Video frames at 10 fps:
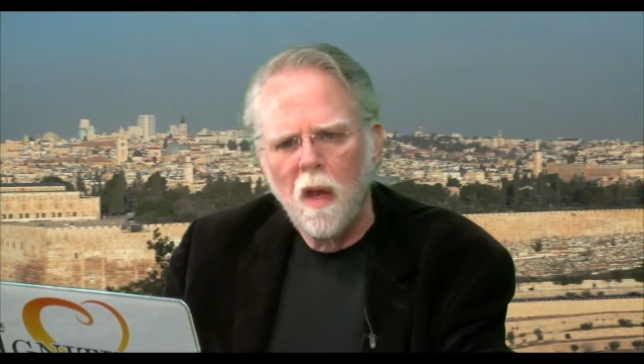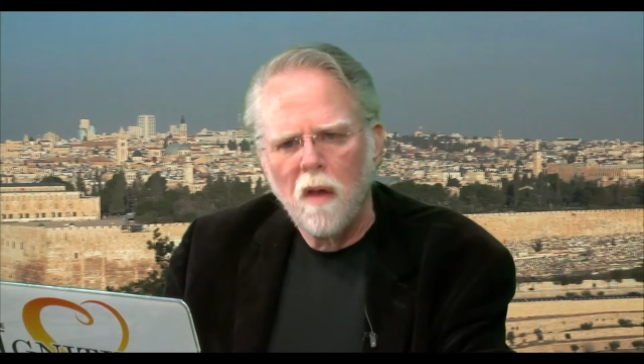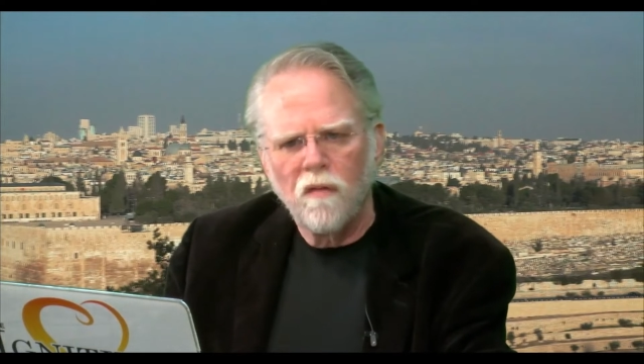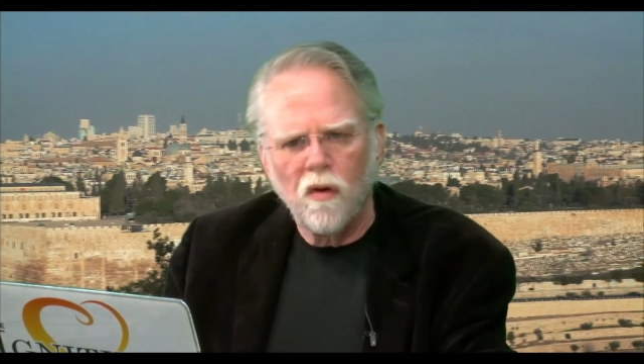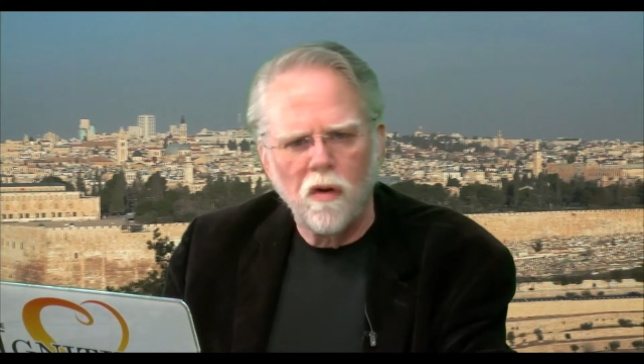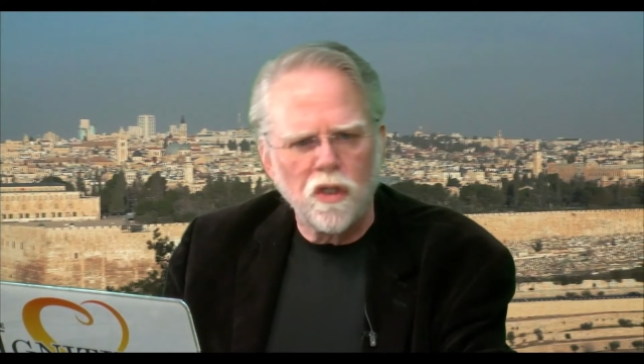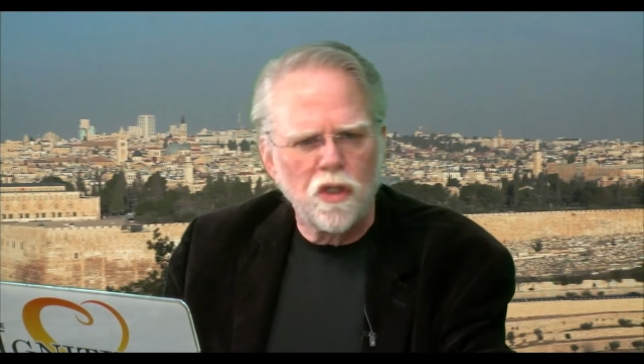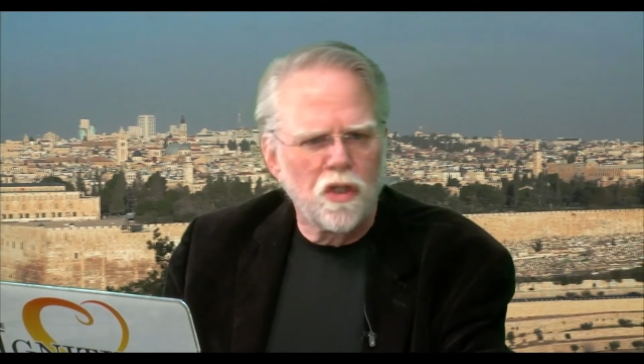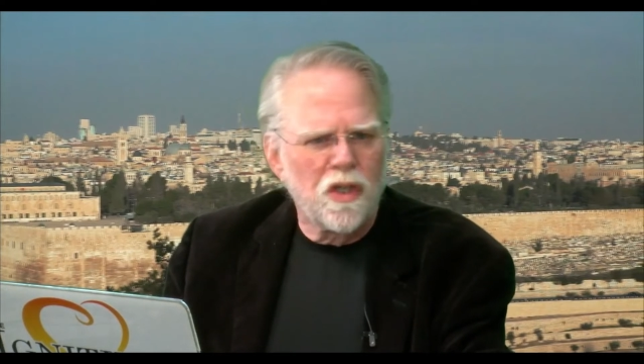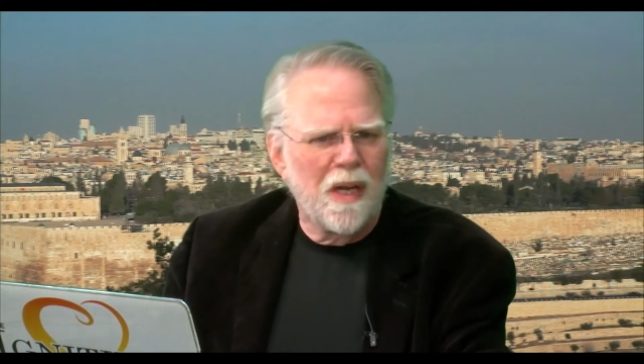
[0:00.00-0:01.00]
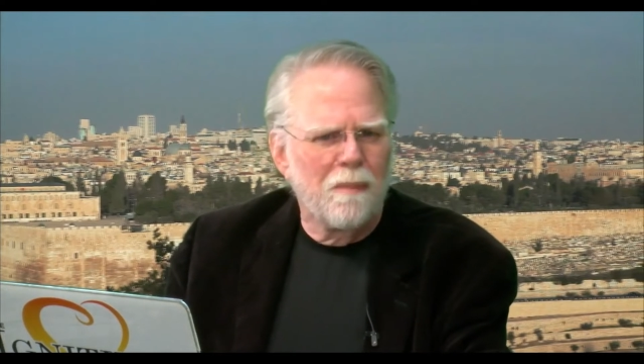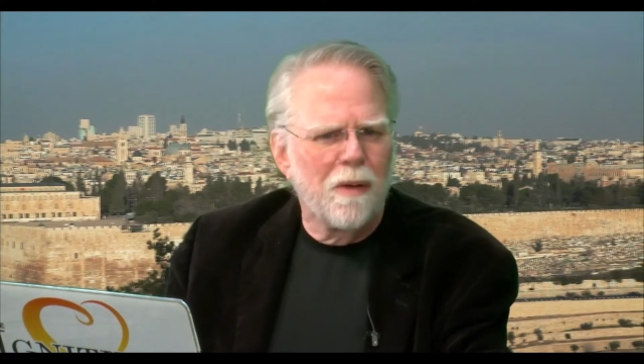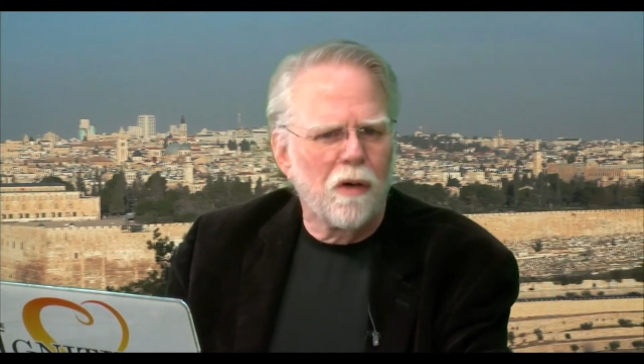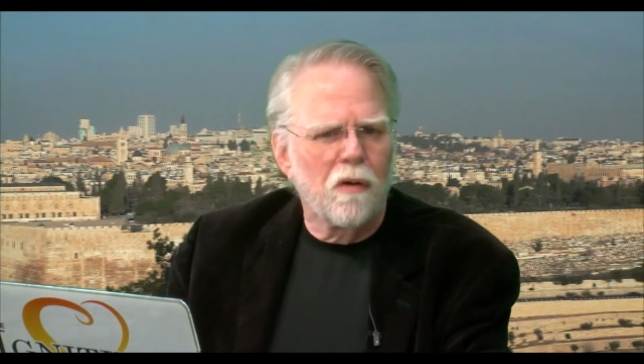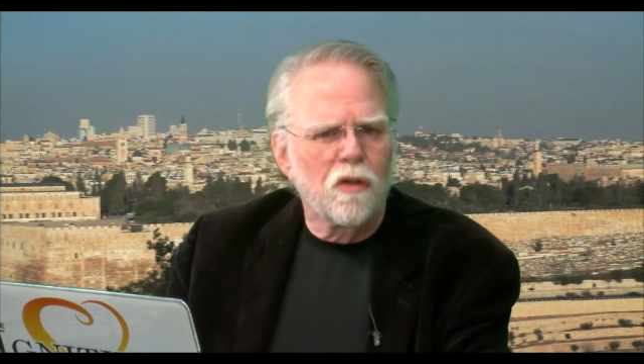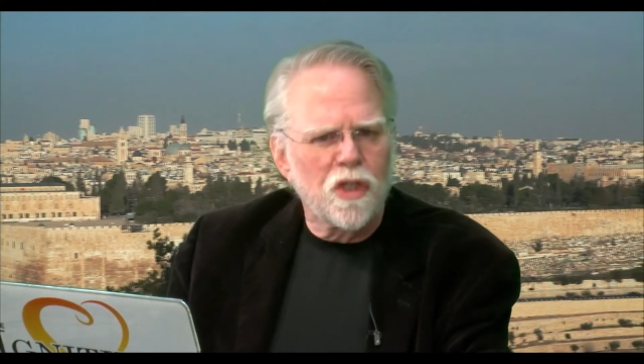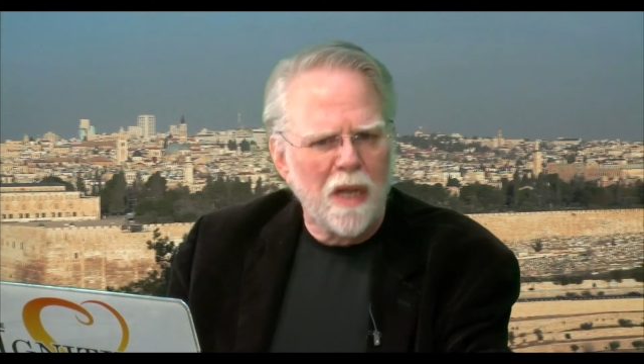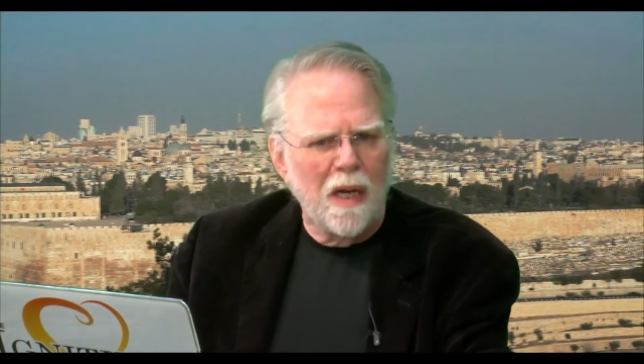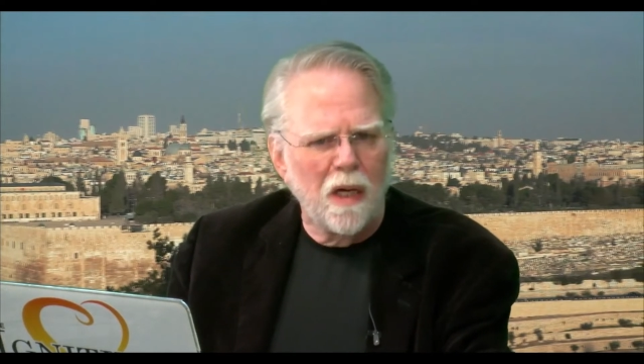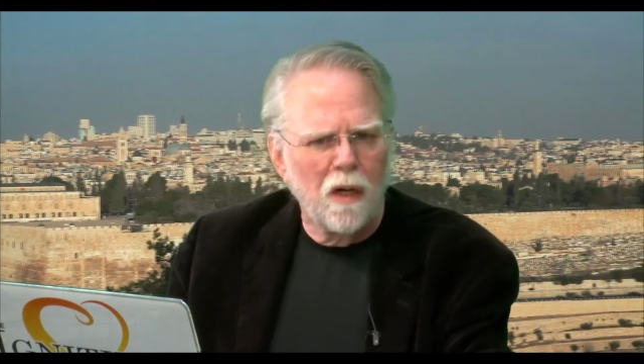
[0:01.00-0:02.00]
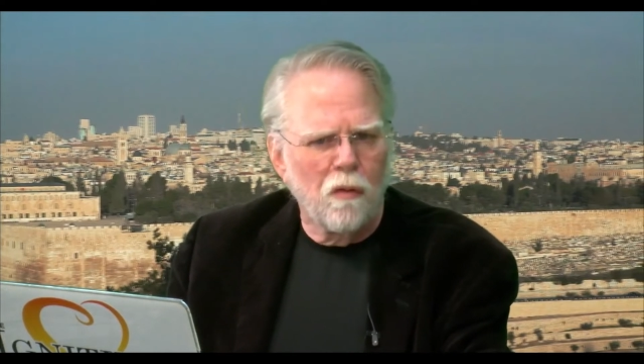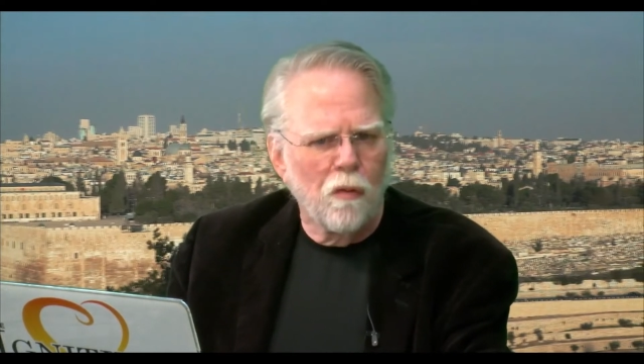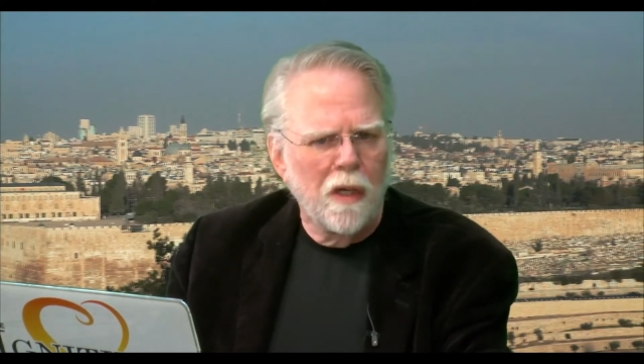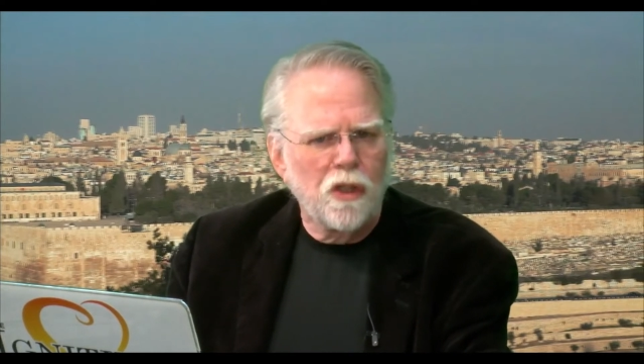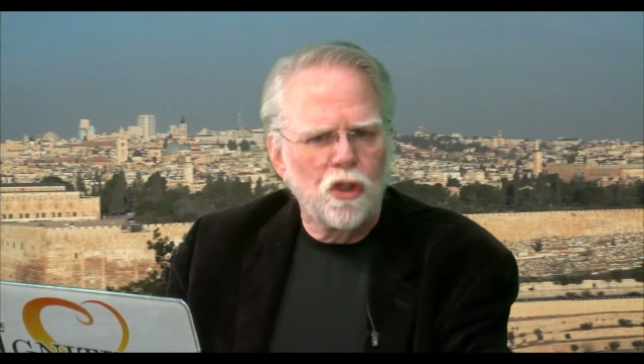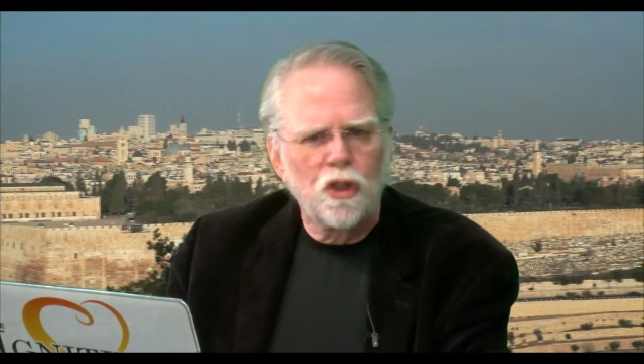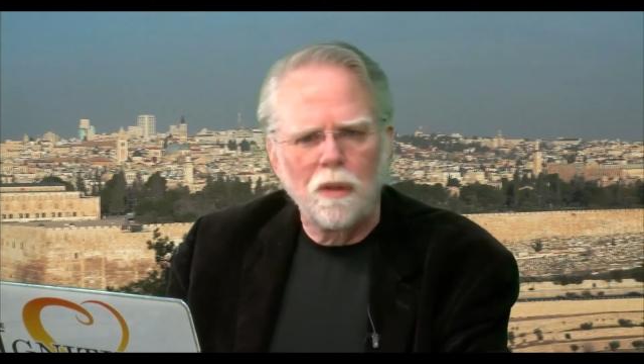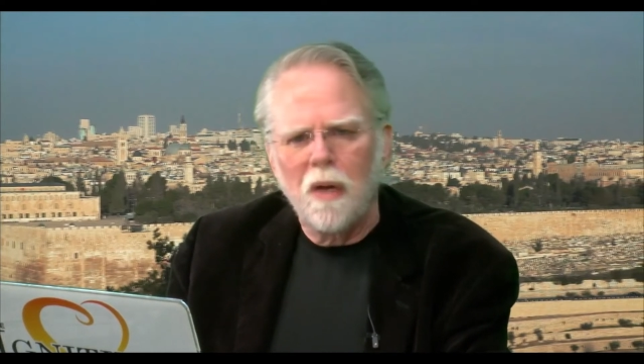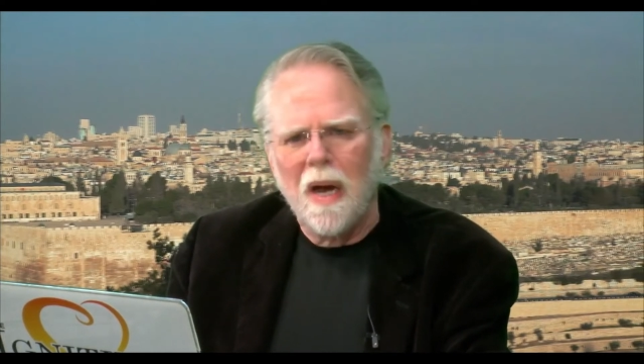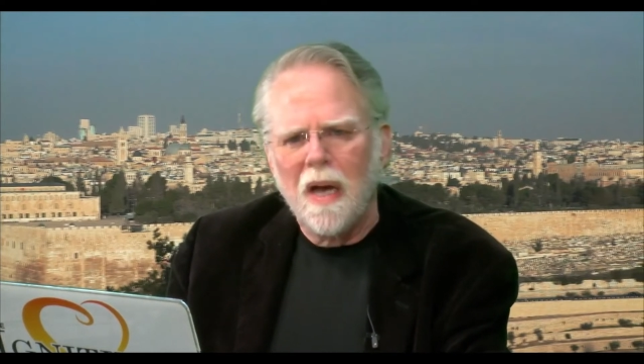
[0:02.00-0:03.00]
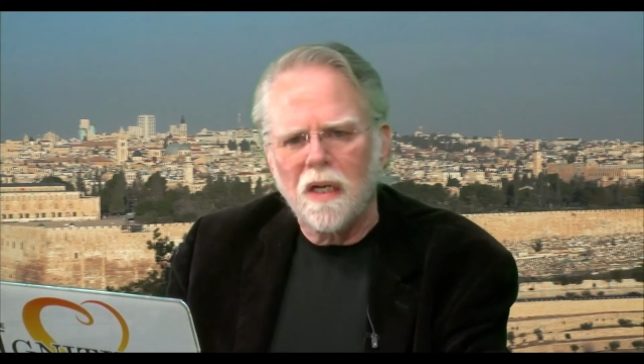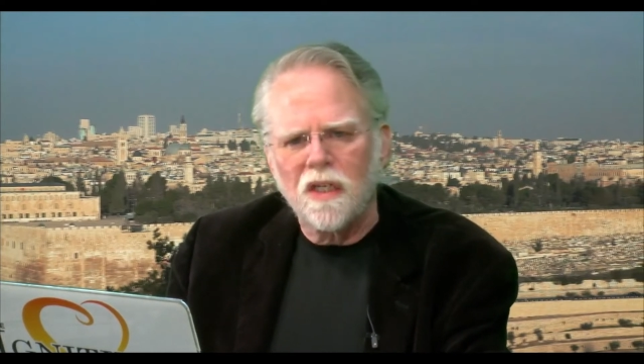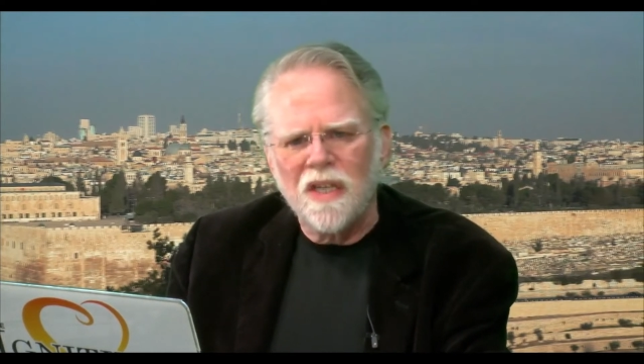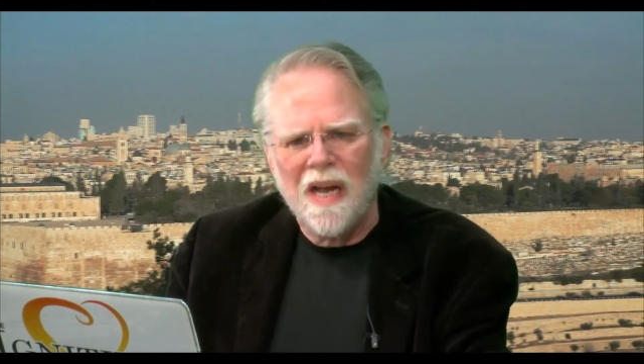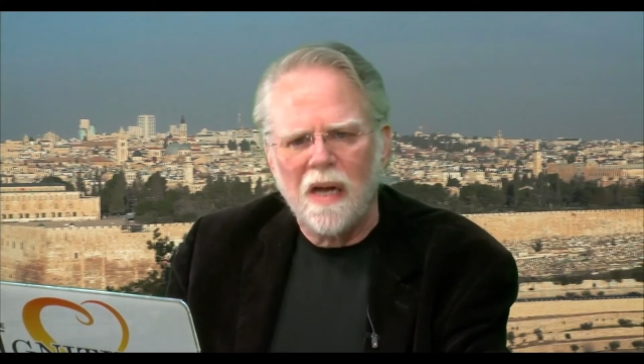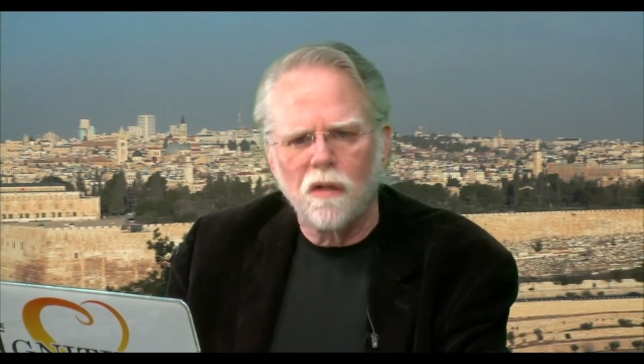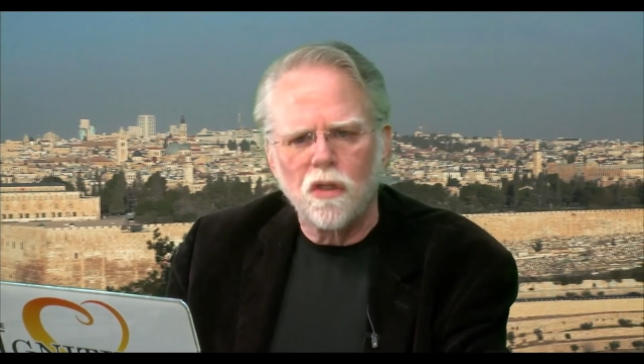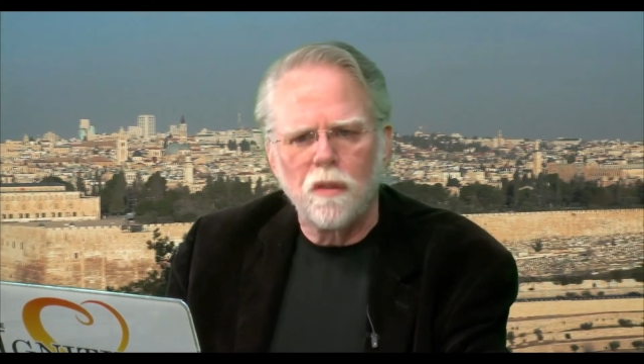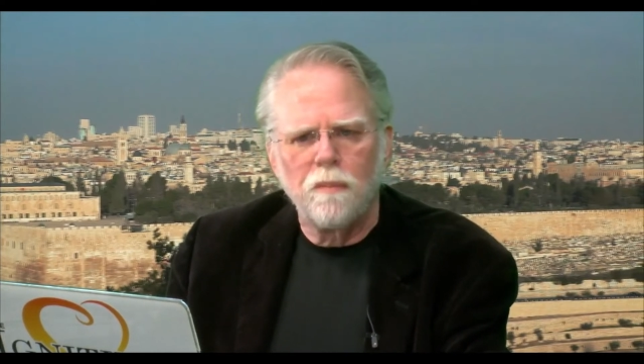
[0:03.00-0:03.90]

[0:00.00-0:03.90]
for Christians to get a better understanding of the relationship God desires to